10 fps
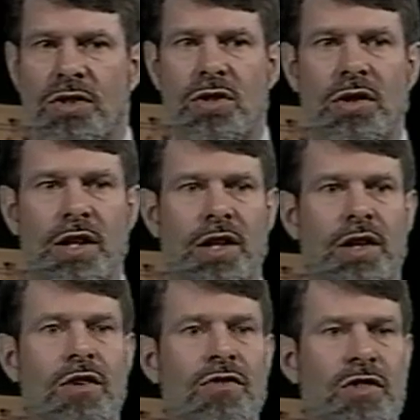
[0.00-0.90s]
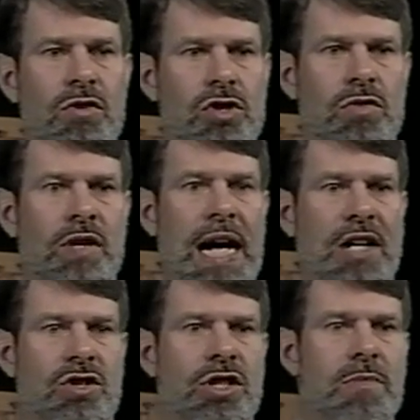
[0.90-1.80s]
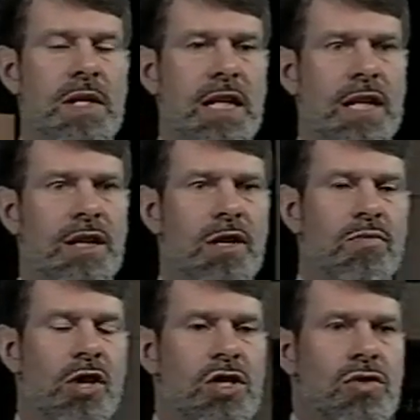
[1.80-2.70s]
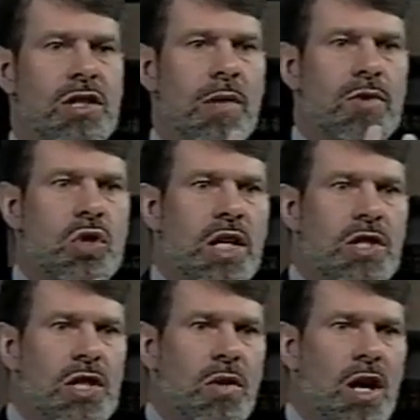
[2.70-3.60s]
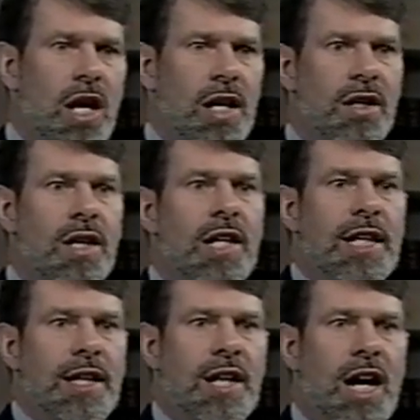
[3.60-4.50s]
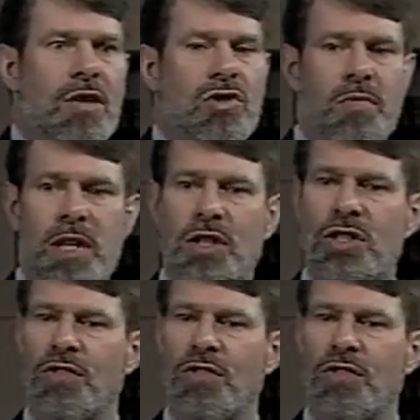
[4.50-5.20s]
nuclear fusion reactions begin. The pressure and temperature get so hot that hydrogen begins to